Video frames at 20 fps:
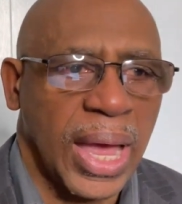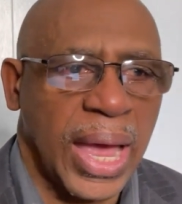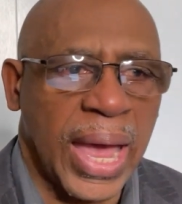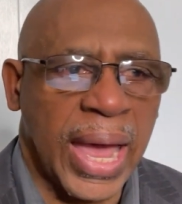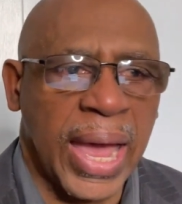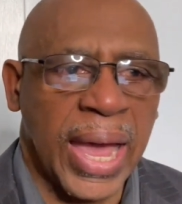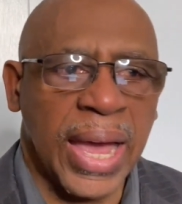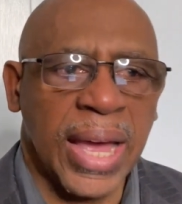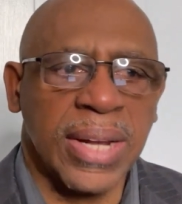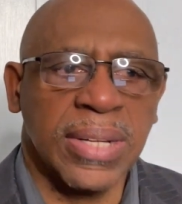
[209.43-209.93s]

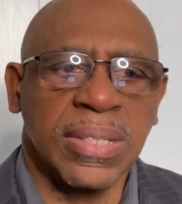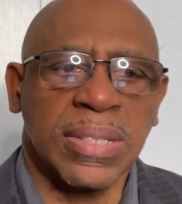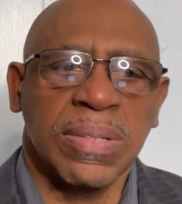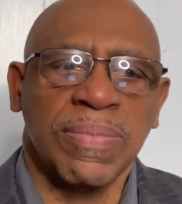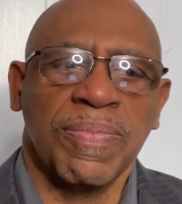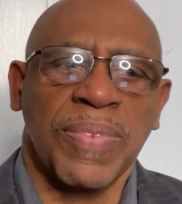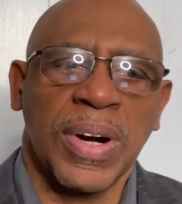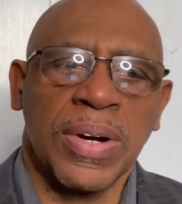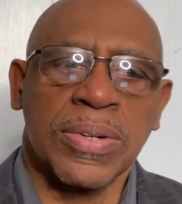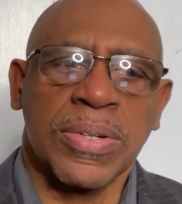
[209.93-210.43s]

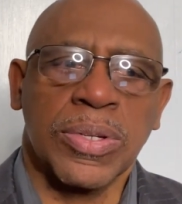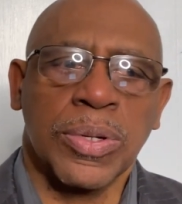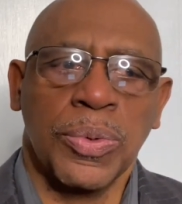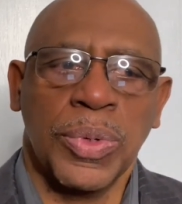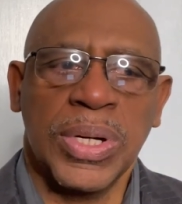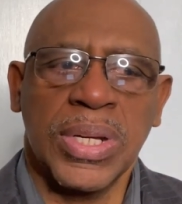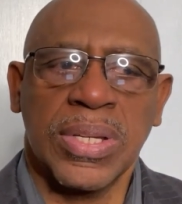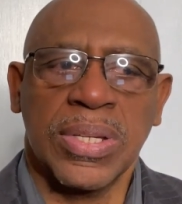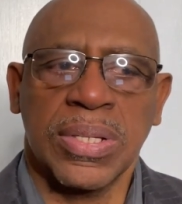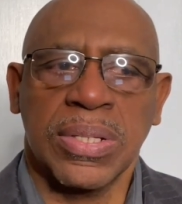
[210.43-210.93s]
And verse
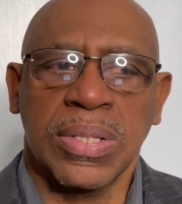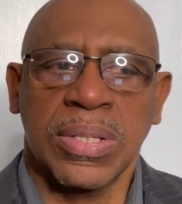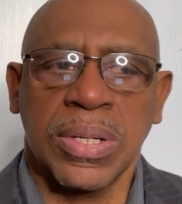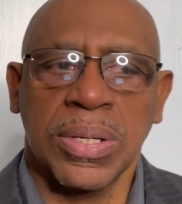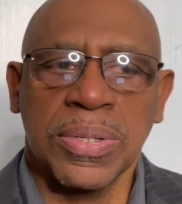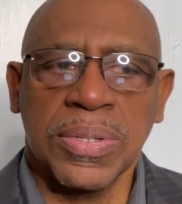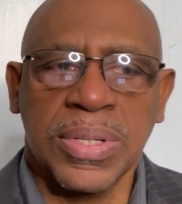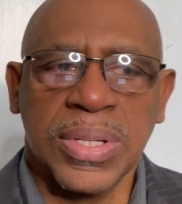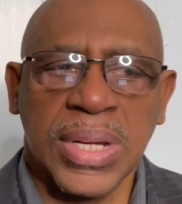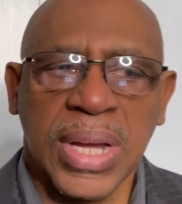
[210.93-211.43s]

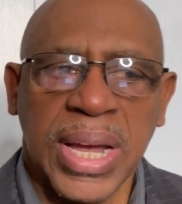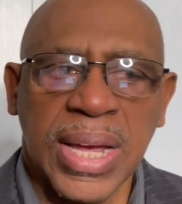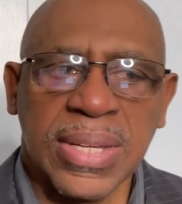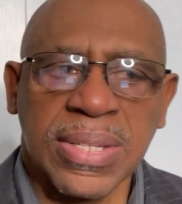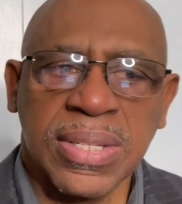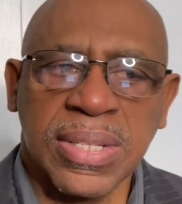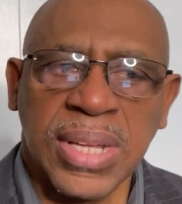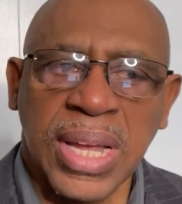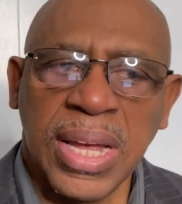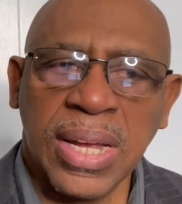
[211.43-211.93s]
22
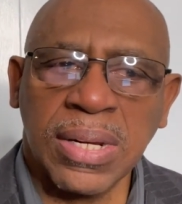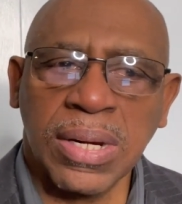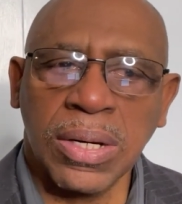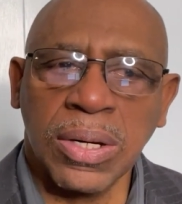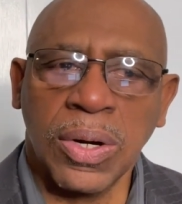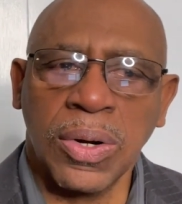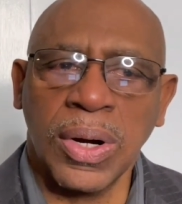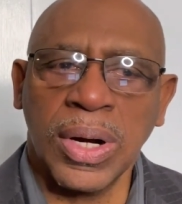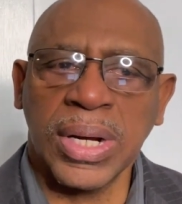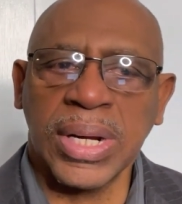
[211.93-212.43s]
says, then the
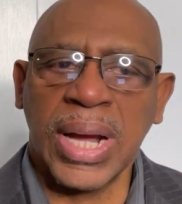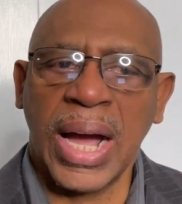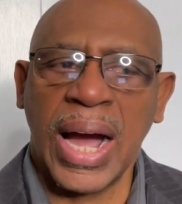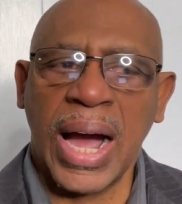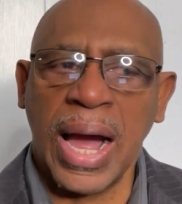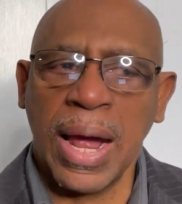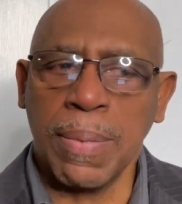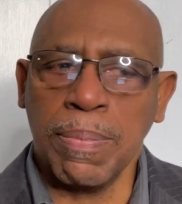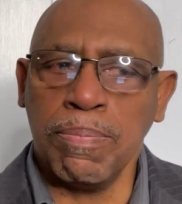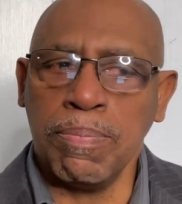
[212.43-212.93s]
Lord
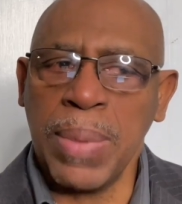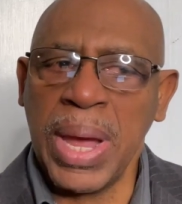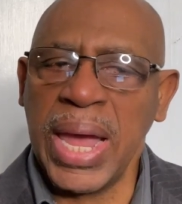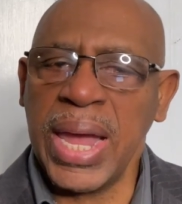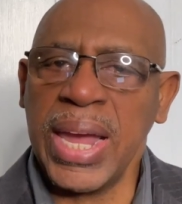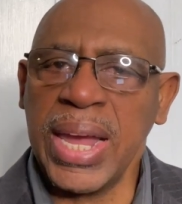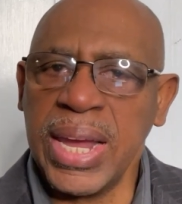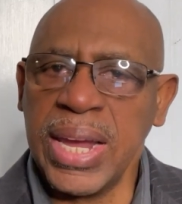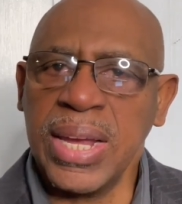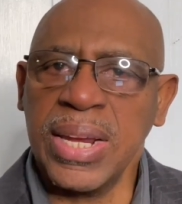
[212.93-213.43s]
God
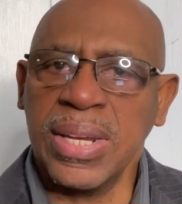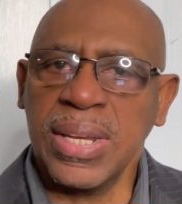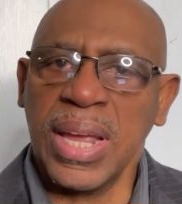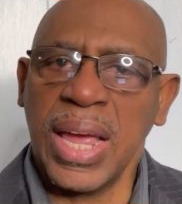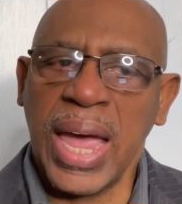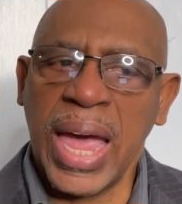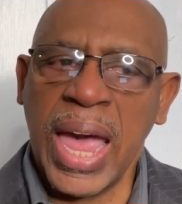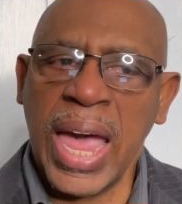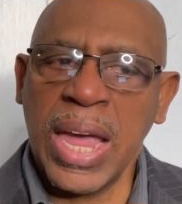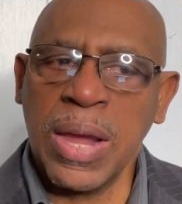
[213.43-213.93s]
made
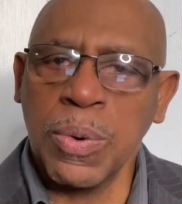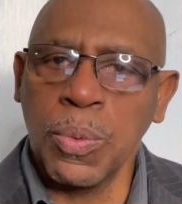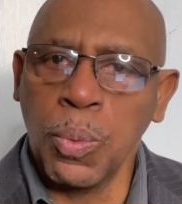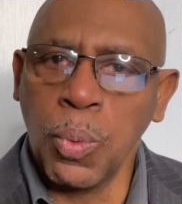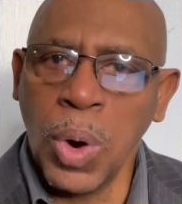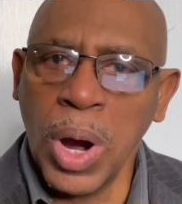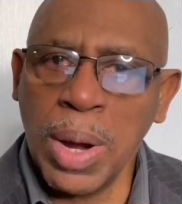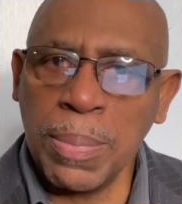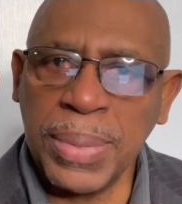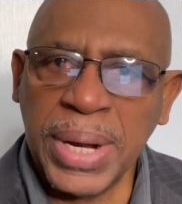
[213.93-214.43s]
a
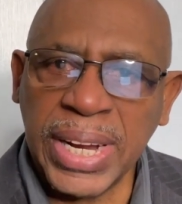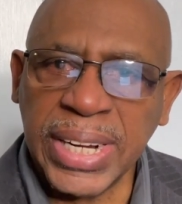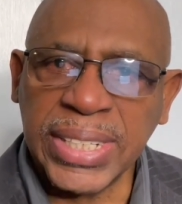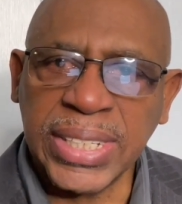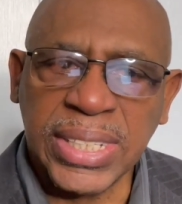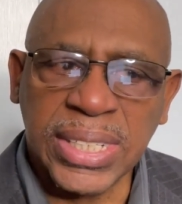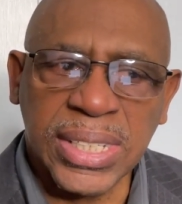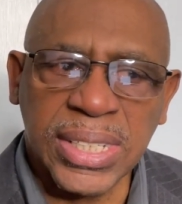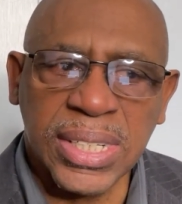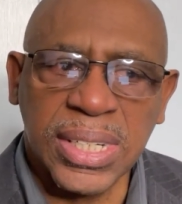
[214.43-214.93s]

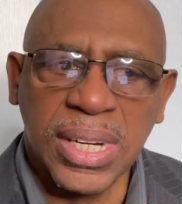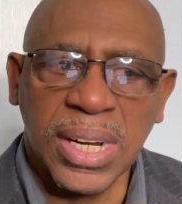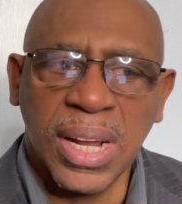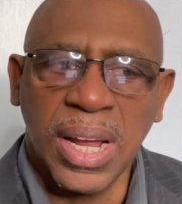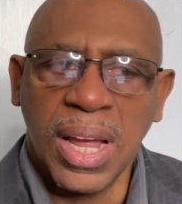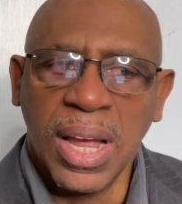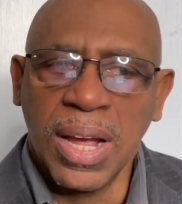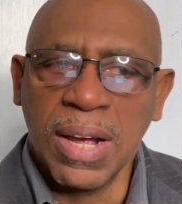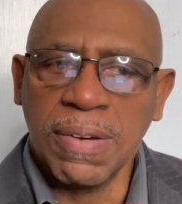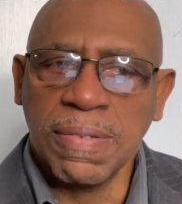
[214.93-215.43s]
woman
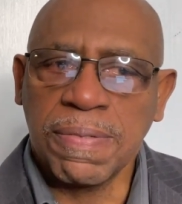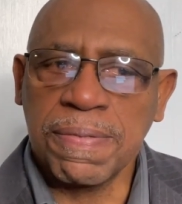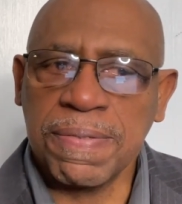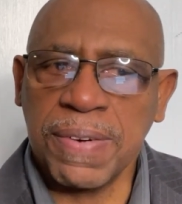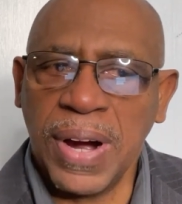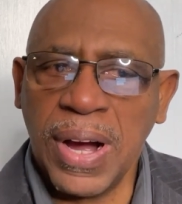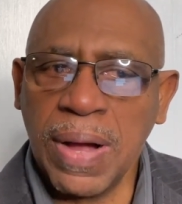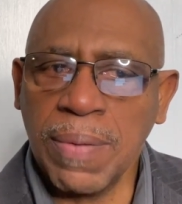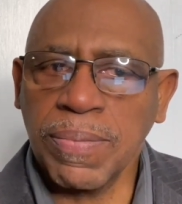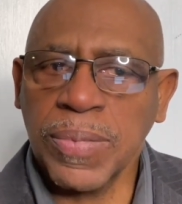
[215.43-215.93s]

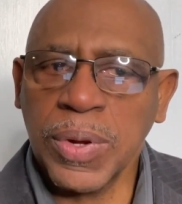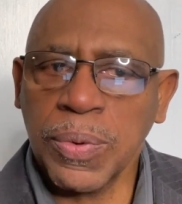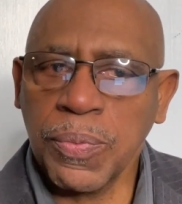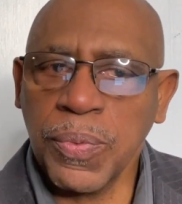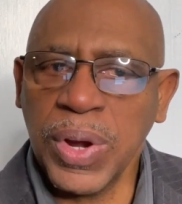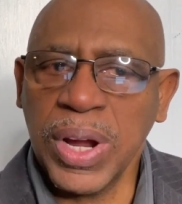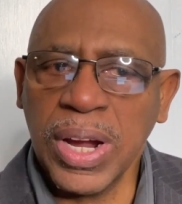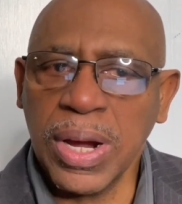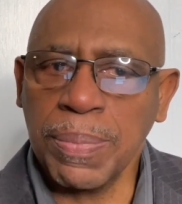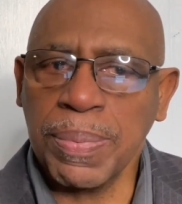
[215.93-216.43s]
from the
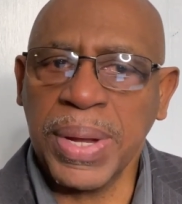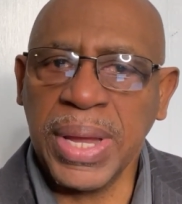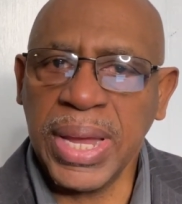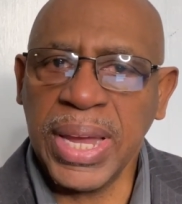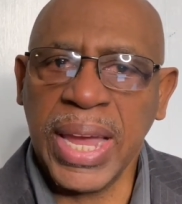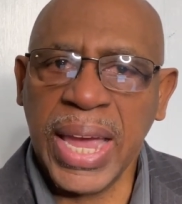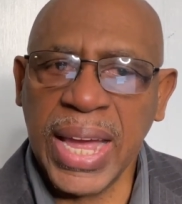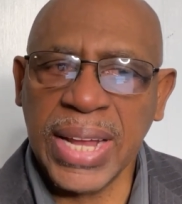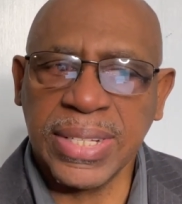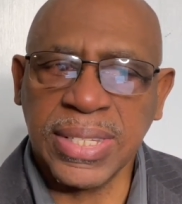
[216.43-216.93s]
rib
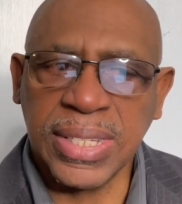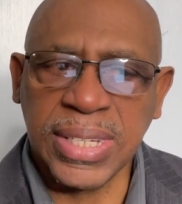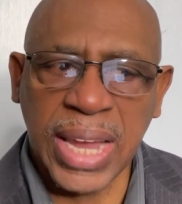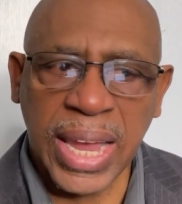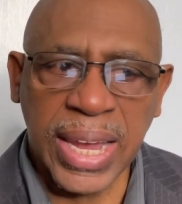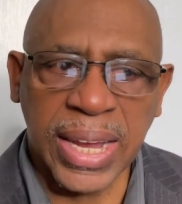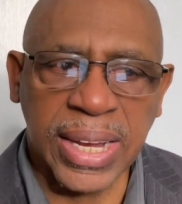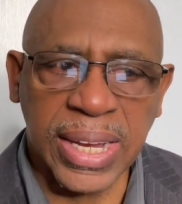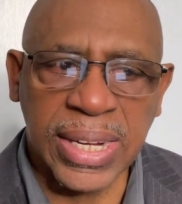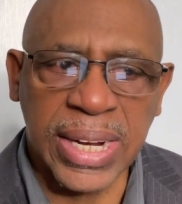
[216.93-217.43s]
he had
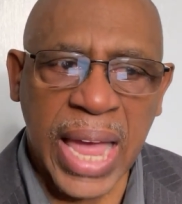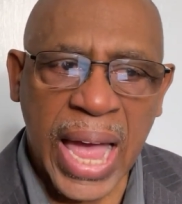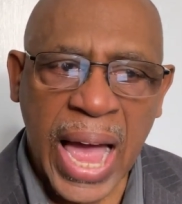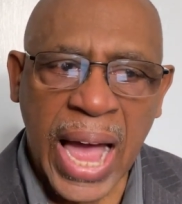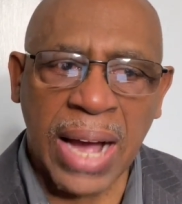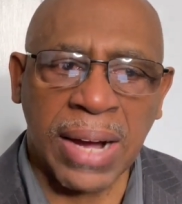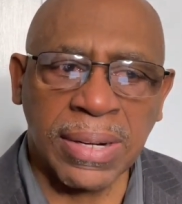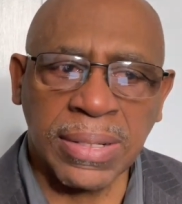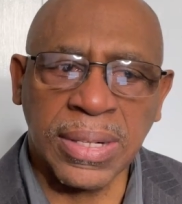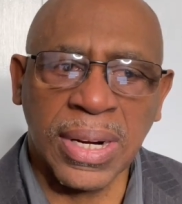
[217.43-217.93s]
taken
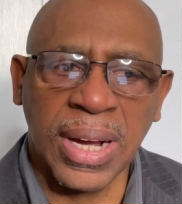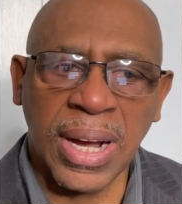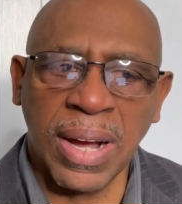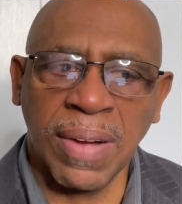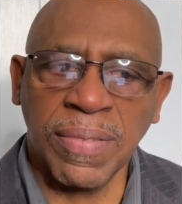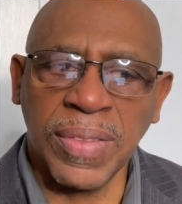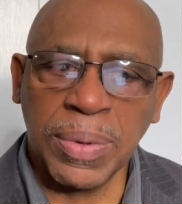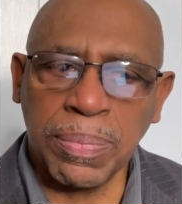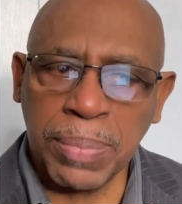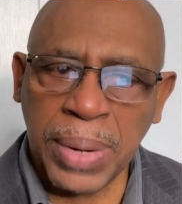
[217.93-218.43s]
out
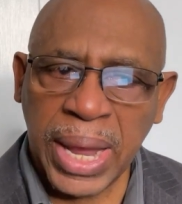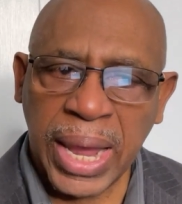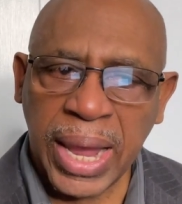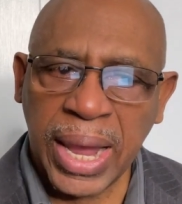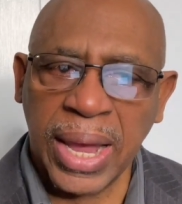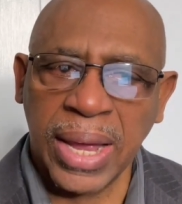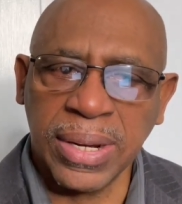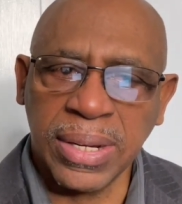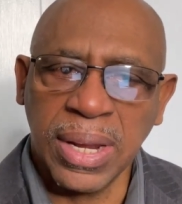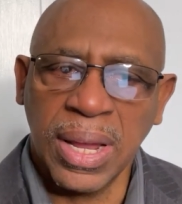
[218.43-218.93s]
of the
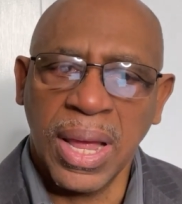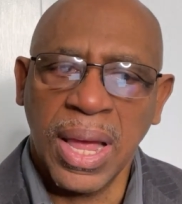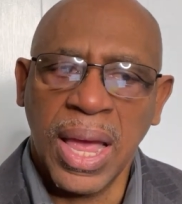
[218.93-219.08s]
man,